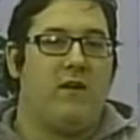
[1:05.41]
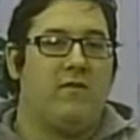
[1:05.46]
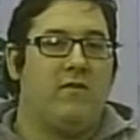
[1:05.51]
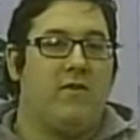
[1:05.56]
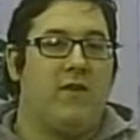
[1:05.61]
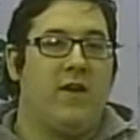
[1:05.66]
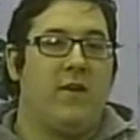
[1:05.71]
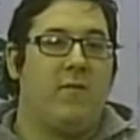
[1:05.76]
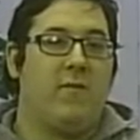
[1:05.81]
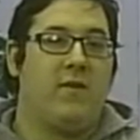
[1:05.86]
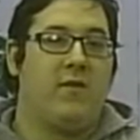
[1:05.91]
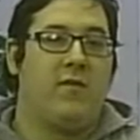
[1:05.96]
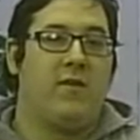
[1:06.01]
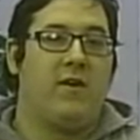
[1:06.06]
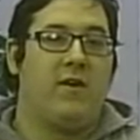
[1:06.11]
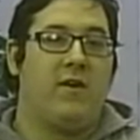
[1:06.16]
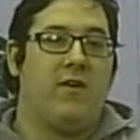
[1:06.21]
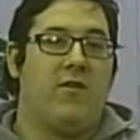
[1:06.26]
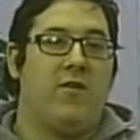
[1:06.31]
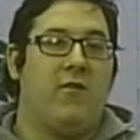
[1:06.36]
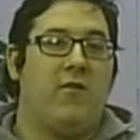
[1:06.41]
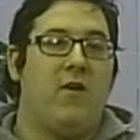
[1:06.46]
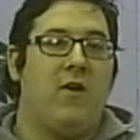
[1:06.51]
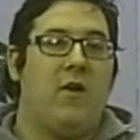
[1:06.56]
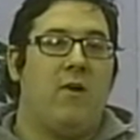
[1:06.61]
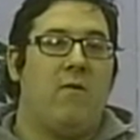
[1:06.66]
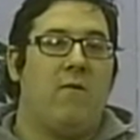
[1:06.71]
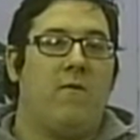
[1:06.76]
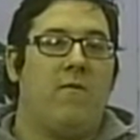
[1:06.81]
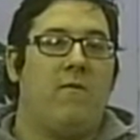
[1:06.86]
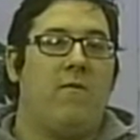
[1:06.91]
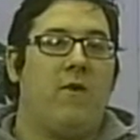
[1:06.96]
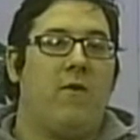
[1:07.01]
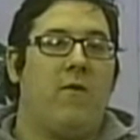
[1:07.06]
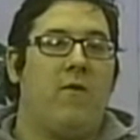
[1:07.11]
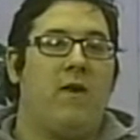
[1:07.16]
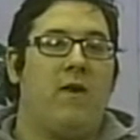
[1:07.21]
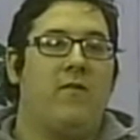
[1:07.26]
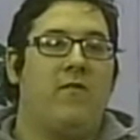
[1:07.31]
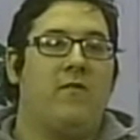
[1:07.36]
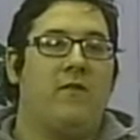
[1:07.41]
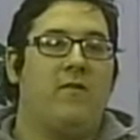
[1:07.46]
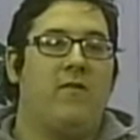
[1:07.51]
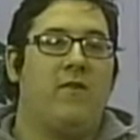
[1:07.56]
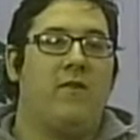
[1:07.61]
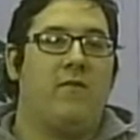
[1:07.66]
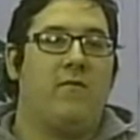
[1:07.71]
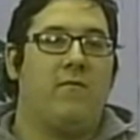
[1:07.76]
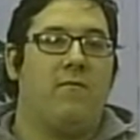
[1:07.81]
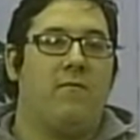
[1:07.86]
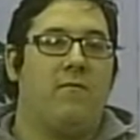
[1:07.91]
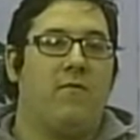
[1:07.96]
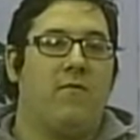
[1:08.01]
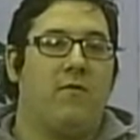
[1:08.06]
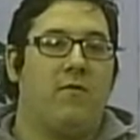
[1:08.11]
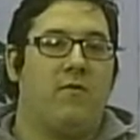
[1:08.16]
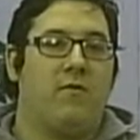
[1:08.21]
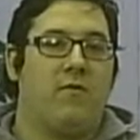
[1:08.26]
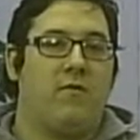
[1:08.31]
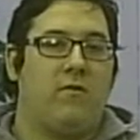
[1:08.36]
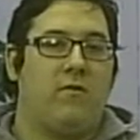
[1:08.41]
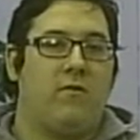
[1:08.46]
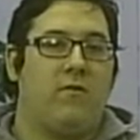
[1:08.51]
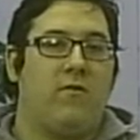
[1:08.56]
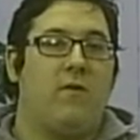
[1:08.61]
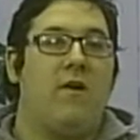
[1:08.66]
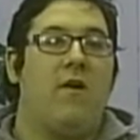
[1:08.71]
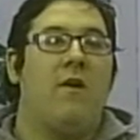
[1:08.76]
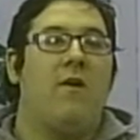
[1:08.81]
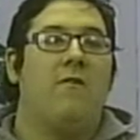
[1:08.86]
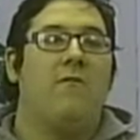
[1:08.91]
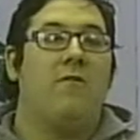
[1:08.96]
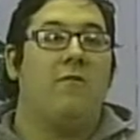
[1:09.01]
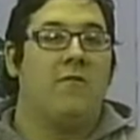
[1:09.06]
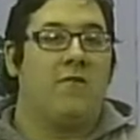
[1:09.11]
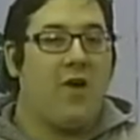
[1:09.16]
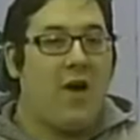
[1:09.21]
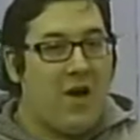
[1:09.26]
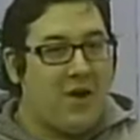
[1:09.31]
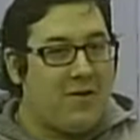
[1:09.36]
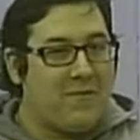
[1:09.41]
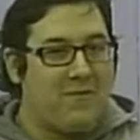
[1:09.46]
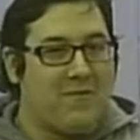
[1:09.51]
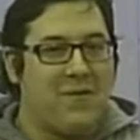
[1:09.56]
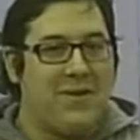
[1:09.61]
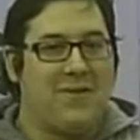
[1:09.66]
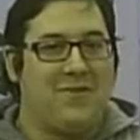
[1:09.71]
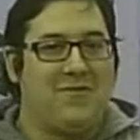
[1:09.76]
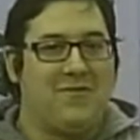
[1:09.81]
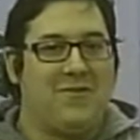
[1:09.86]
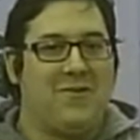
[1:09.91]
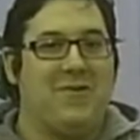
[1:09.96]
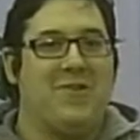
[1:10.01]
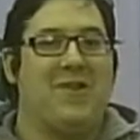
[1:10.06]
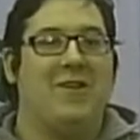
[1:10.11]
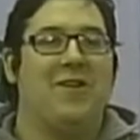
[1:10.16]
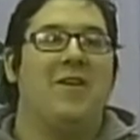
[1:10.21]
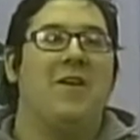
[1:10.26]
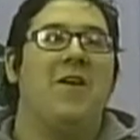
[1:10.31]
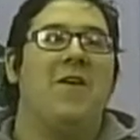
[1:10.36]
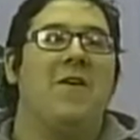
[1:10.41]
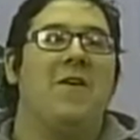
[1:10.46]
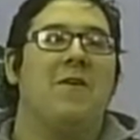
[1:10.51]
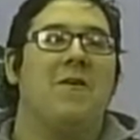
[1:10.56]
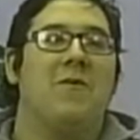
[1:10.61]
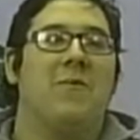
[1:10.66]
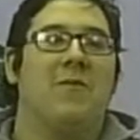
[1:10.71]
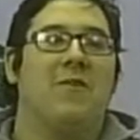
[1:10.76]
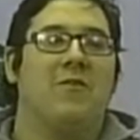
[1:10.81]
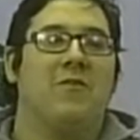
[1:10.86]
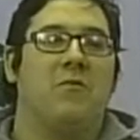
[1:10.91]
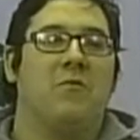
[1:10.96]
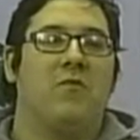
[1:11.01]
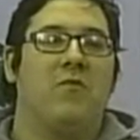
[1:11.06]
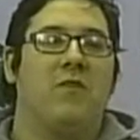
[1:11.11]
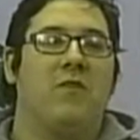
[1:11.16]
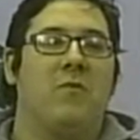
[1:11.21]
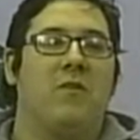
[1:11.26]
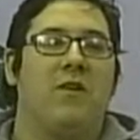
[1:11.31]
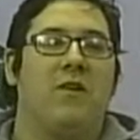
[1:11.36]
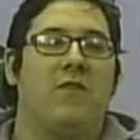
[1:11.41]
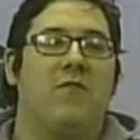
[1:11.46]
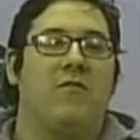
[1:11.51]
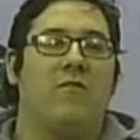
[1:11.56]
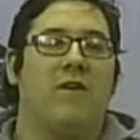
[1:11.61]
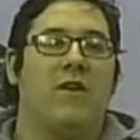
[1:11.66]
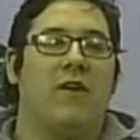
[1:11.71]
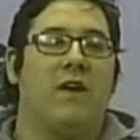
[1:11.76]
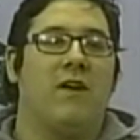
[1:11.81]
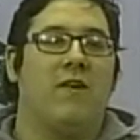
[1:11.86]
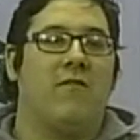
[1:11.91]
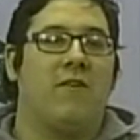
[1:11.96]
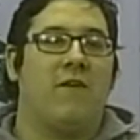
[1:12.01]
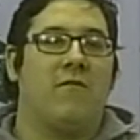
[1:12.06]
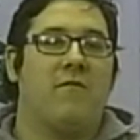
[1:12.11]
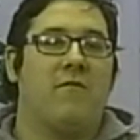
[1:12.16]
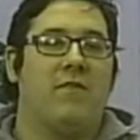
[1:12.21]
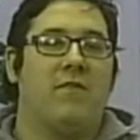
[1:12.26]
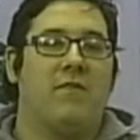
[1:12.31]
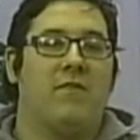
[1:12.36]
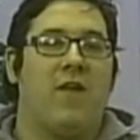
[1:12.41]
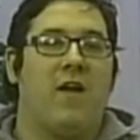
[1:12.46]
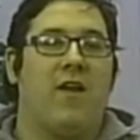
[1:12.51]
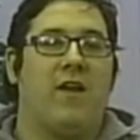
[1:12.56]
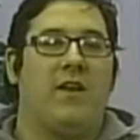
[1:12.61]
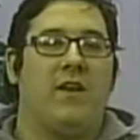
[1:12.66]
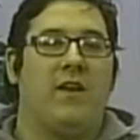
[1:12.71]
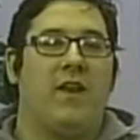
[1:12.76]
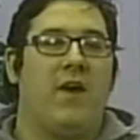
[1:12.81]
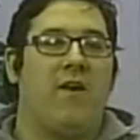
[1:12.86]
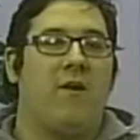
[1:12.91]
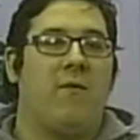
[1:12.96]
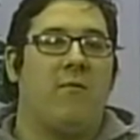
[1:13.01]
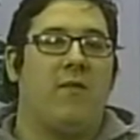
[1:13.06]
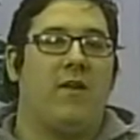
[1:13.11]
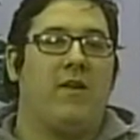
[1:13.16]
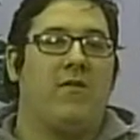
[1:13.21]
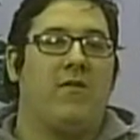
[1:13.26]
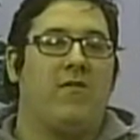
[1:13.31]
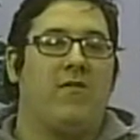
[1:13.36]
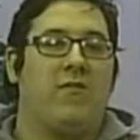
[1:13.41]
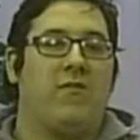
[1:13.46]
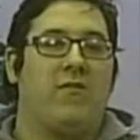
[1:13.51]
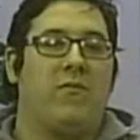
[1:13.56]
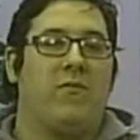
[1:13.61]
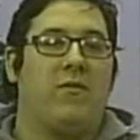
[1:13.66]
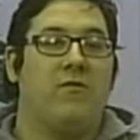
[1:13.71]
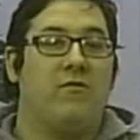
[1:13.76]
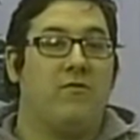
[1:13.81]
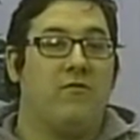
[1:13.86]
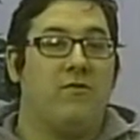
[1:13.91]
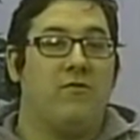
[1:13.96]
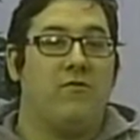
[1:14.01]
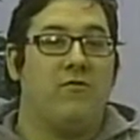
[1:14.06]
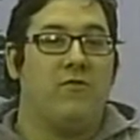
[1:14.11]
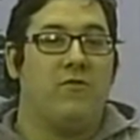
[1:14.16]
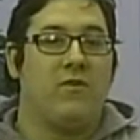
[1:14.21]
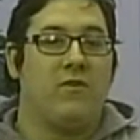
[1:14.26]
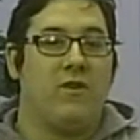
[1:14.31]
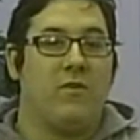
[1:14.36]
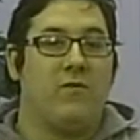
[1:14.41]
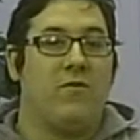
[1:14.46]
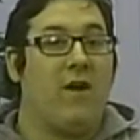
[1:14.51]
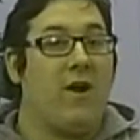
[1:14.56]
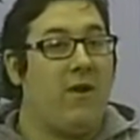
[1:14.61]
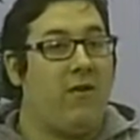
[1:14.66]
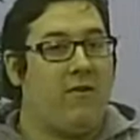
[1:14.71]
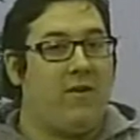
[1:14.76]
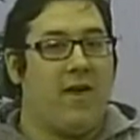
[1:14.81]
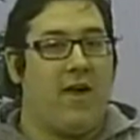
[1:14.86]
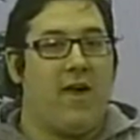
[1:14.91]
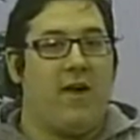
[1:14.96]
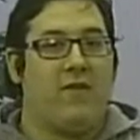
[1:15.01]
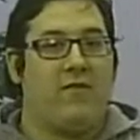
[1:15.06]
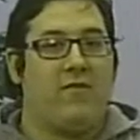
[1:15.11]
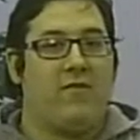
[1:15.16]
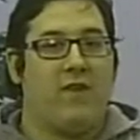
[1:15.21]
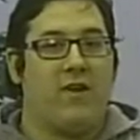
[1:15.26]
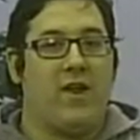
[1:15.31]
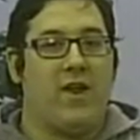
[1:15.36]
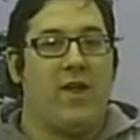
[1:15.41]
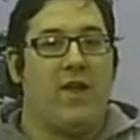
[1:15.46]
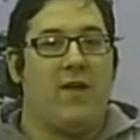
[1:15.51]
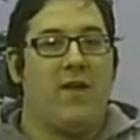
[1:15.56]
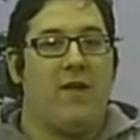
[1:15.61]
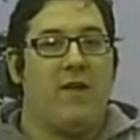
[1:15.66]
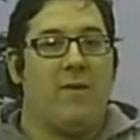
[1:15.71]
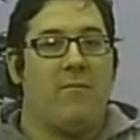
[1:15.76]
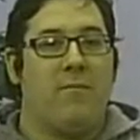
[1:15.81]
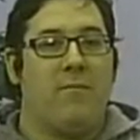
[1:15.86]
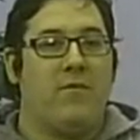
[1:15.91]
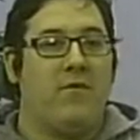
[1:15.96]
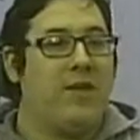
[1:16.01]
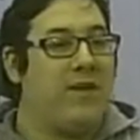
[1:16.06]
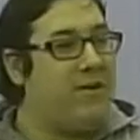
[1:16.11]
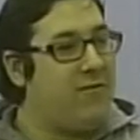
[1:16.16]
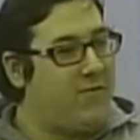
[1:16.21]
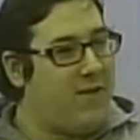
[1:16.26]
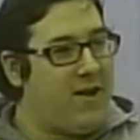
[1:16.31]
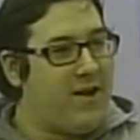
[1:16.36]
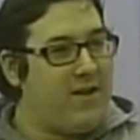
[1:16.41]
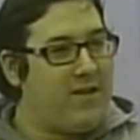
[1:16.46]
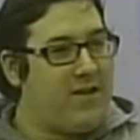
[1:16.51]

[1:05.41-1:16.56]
Today we are here with fellow NCC photography student who is pursuing a degree in graphic design. Now I would like to introduce to you our guest today, Malik Wright.